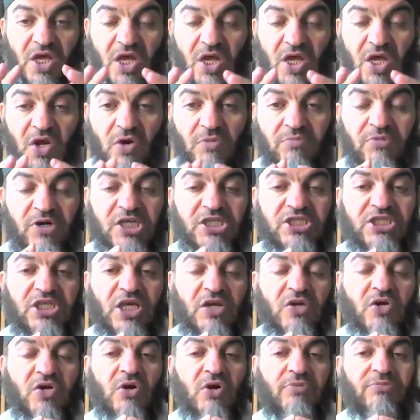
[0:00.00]
Commercial
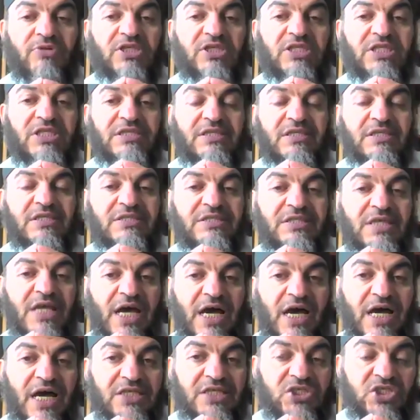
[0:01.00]
commodities,
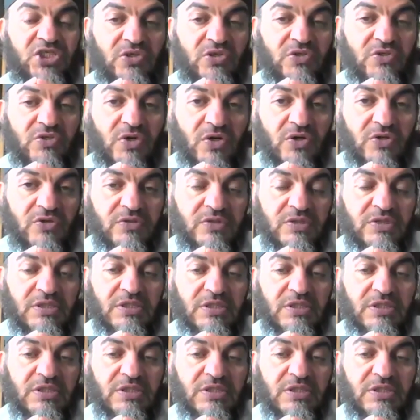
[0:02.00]
as you know,